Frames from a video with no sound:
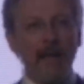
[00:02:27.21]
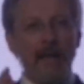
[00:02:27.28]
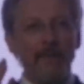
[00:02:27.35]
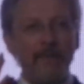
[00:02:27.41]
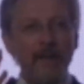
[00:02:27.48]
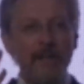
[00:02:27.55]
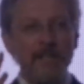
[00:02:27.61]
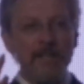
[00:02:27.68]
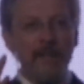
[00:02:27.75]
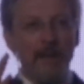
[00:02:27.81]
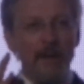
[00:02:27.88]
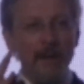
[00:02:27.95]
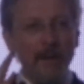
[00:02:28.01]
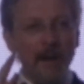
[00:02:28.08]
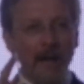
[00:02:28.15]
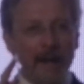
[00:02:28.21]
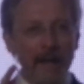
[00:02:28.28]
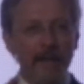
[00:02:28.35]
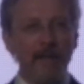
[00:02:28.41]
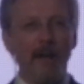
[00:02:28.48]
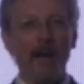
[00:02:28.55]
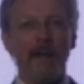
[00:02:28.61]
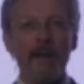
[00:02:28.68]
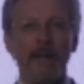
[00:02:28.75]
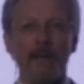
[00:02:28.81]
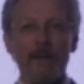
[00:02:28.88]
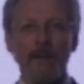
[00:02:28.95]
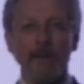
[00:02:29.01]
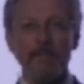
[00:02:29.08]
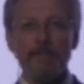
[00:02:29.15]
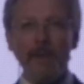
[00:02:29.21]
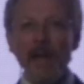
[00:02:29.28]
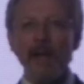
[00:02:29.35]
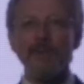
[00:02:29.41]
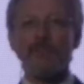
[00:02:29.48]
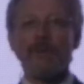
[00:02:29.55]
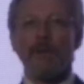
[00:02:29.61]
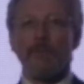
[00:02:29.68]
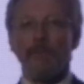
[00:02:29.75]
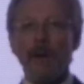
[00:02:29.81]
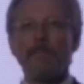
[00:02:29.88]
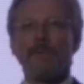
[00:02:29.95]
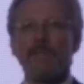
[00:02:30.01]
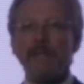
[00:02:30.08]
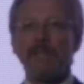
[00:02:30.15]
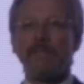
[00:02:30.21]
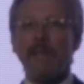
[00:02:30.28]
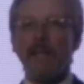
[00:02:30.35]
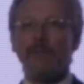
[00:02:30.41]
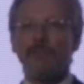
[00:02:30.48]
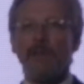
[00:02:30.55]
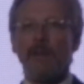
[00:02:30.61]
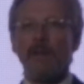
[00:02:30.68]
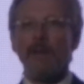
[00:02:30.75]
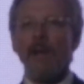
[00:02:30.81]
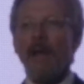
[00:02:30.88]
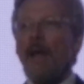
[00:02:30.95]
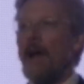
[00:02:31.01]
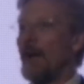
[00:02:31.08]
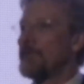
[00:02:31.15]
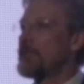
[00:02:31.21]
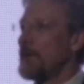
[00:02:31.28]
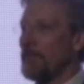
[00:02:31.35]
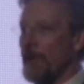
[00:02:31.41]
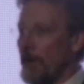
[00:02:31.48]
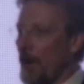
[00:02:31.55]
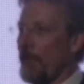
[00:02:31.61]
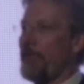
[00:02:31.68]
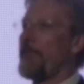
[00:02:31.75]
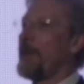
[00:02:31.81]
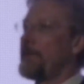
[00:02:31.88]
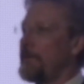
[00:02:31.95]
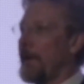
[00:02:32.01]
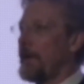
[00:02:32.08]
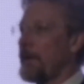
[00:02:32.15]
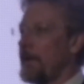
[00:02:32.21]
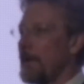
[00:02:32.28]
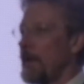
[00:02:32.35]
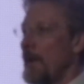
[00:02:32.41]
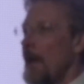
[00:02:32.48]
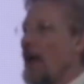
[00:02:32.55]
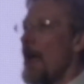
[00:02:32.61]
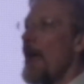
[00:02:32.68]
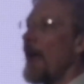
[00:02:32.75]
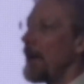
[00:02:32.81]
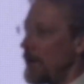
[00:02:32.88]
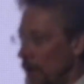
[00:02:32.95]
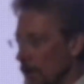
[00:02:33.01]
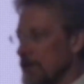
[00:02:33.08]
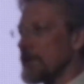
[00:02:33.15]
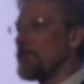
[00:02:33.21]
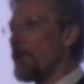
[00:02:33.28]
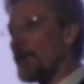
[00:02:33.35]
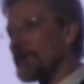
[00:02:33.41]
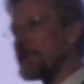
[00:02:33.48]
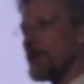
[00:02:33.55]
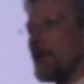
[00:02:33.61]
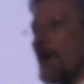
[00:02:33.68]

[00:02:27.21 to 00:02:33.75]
it is an iconic, passionate representation of something authentic. And you're supposed